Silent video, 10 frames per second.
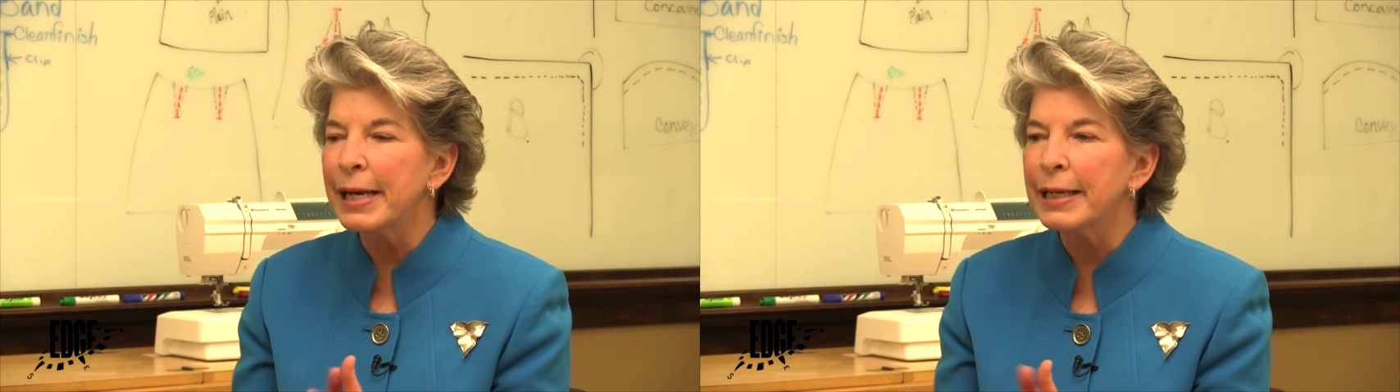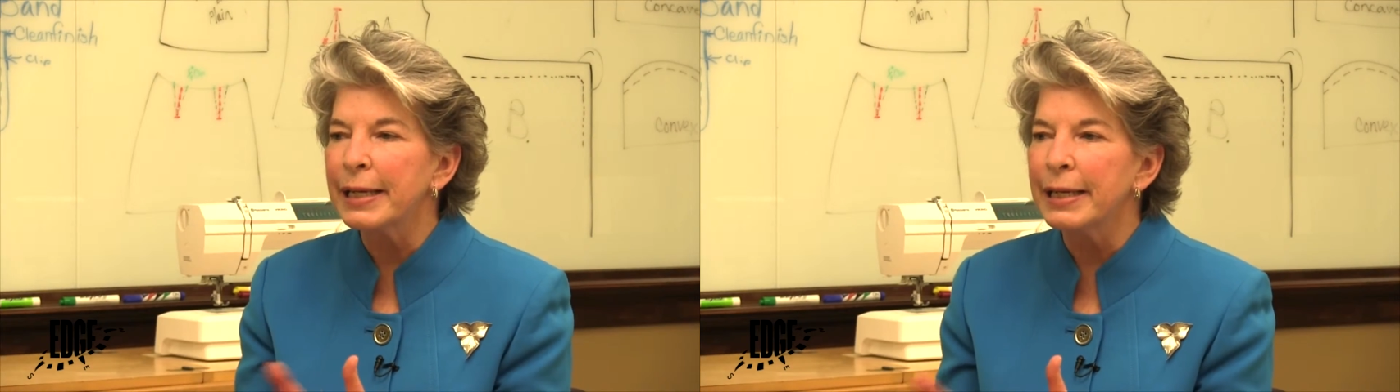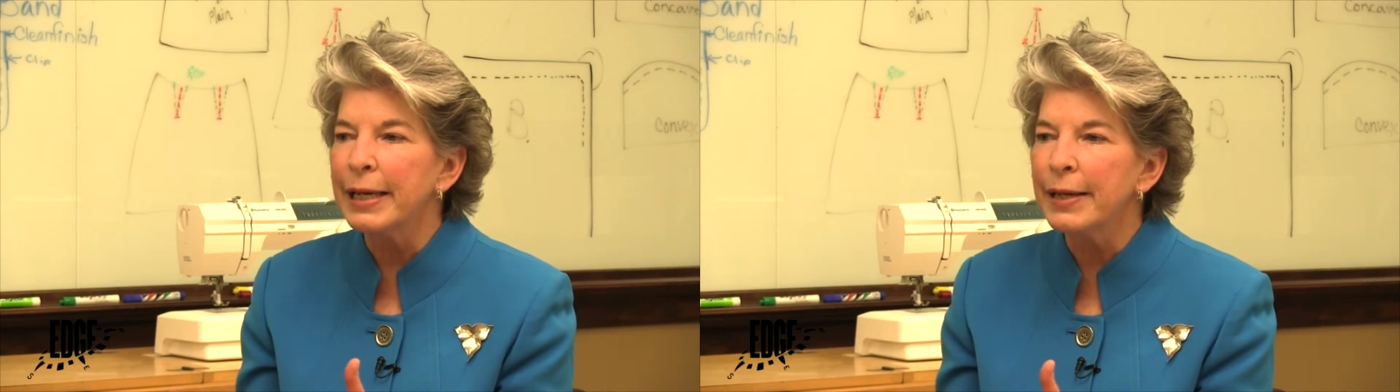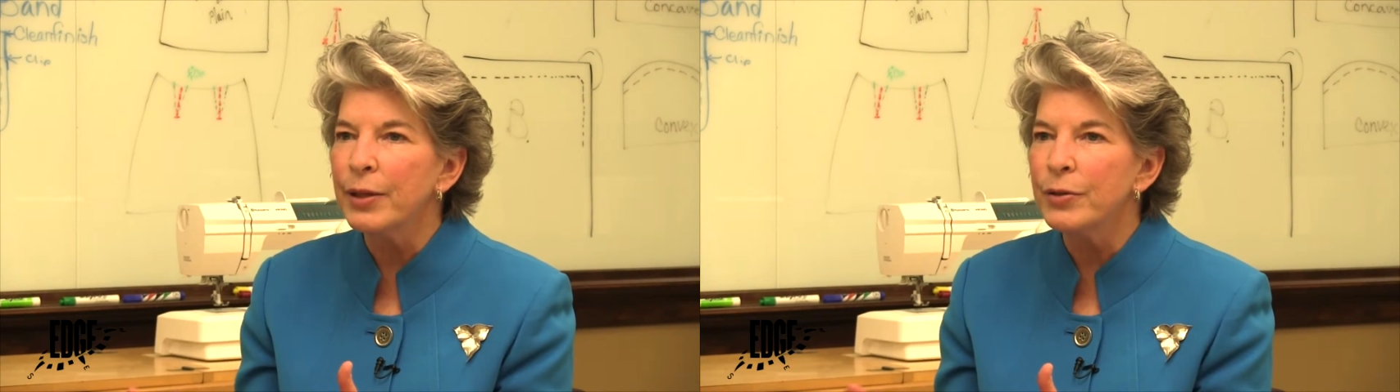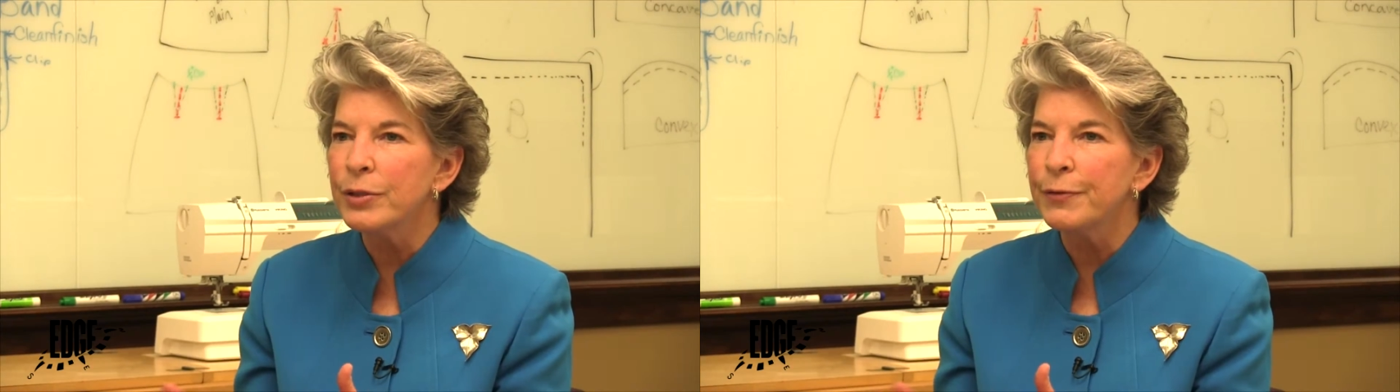how to connect
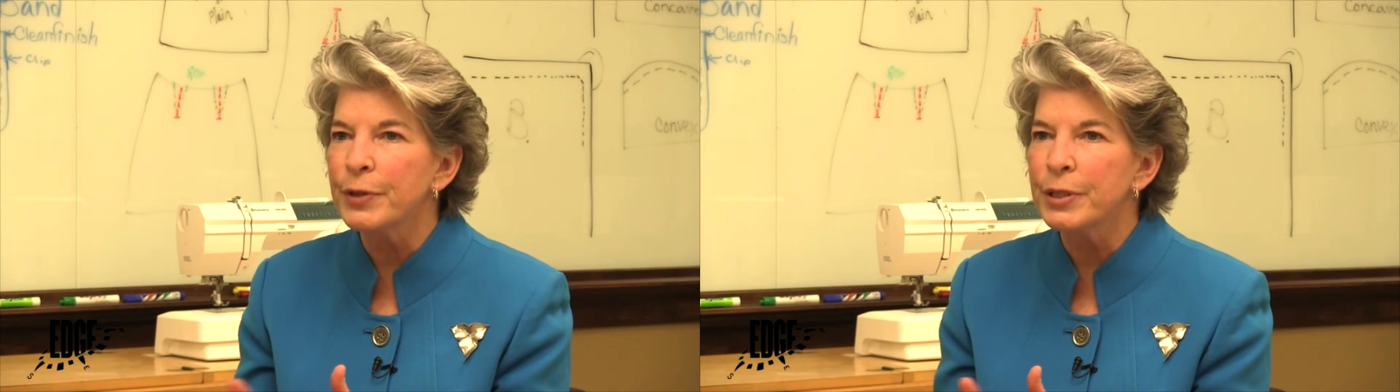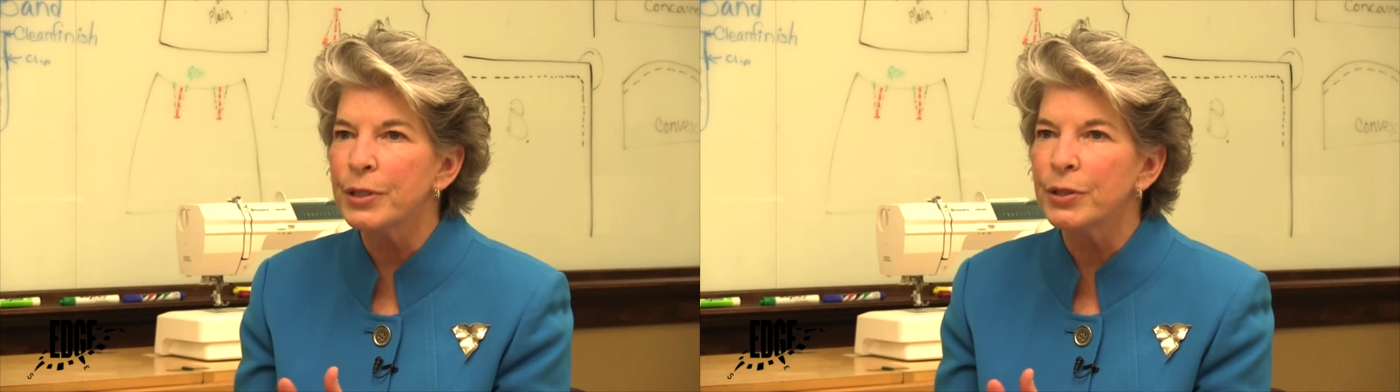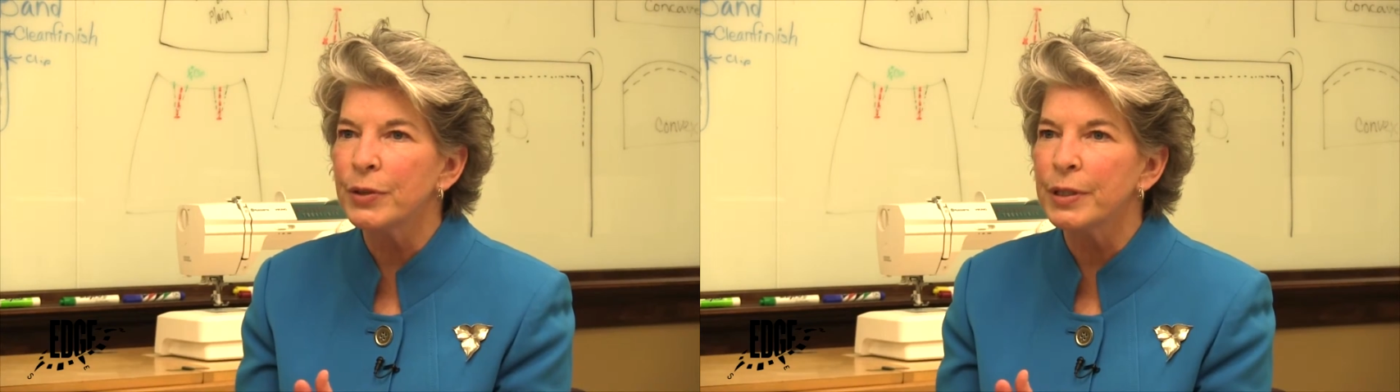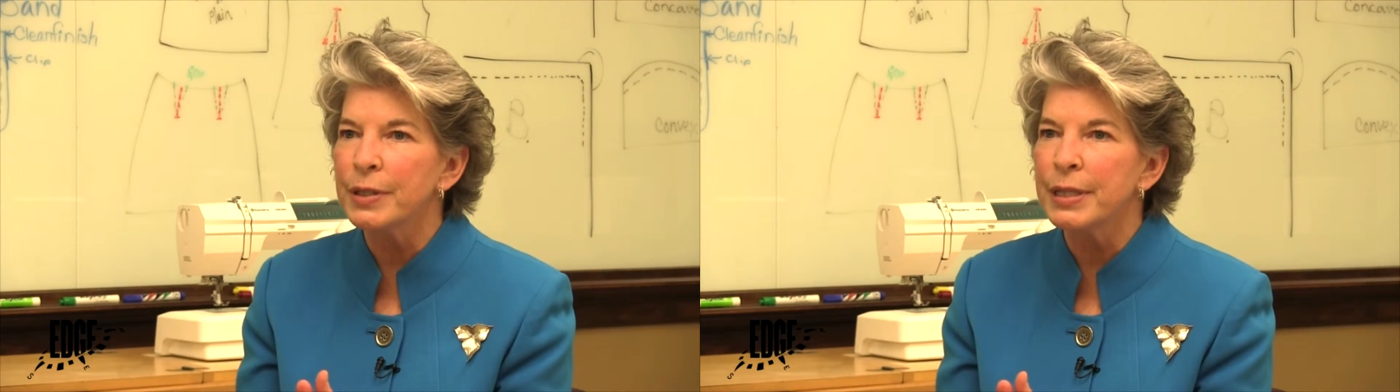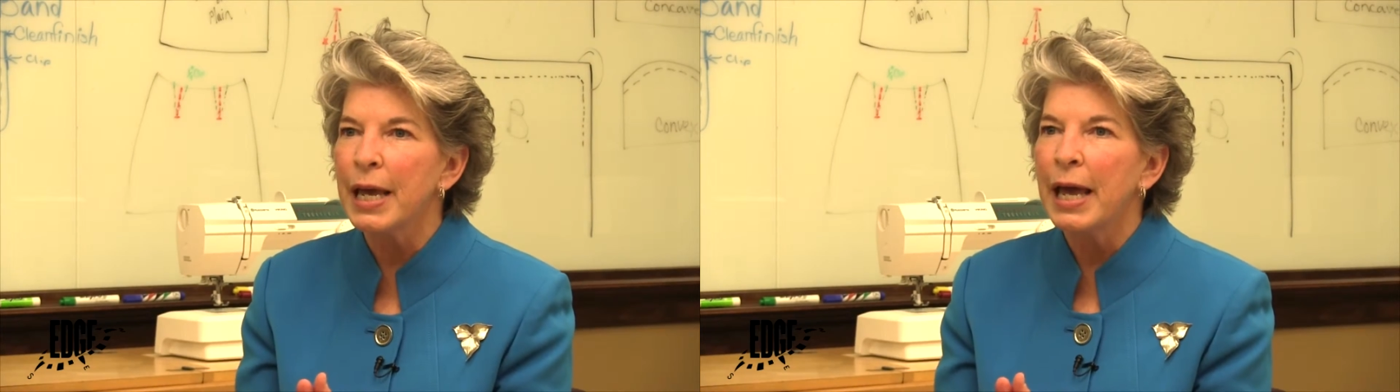those for the
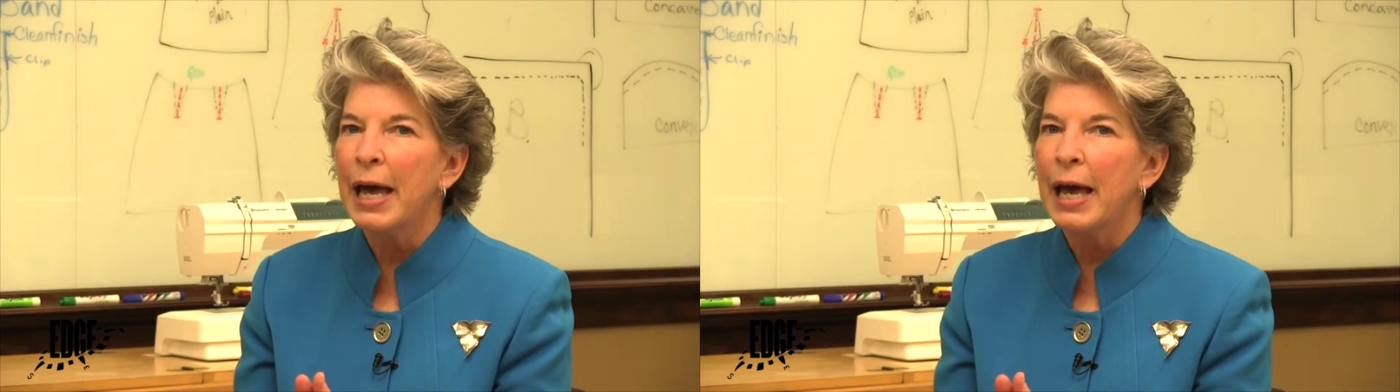students,